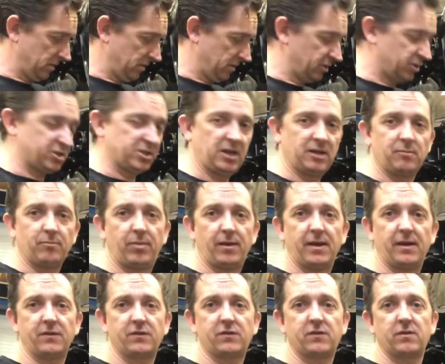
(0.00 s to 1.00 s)

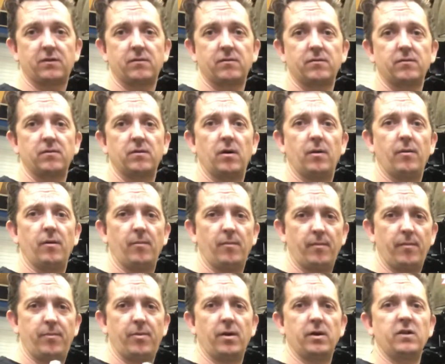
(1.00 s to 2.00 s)
sandblast. A
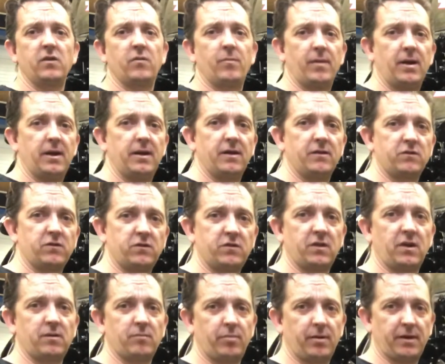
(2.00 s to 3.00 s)
buddy of mine has a
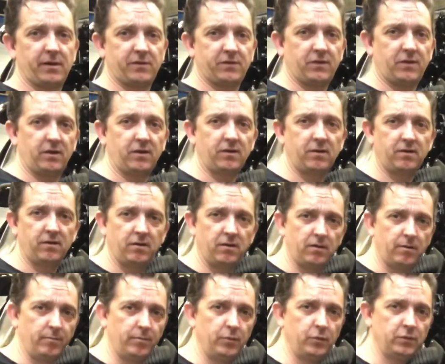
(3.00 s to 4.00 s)
sandblasting
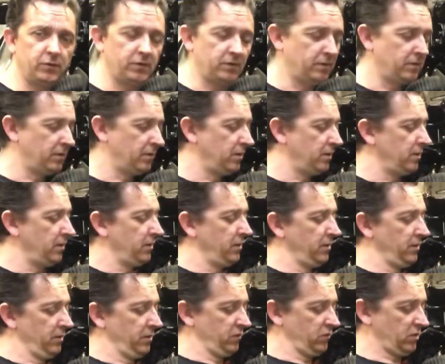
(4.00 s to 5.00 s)
boot,
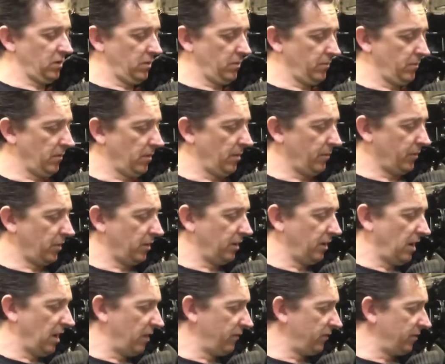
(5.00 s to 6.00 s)
so I'm gonna
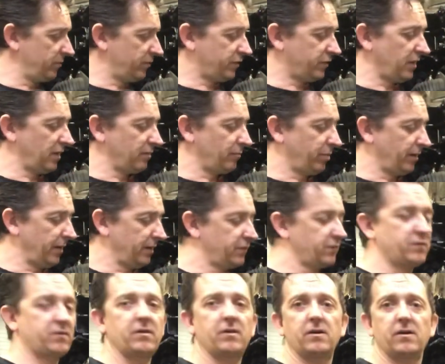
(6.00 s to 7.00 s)
have him
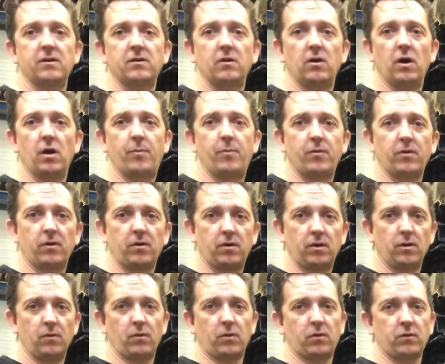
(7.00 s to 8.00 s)
sandblast the upper and
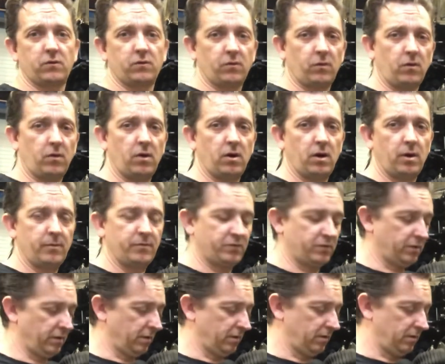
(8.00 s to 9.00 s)
lower control arms
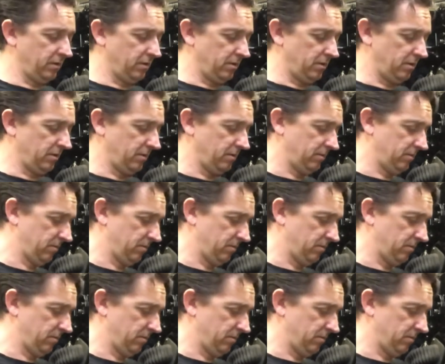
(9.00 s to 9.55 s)
and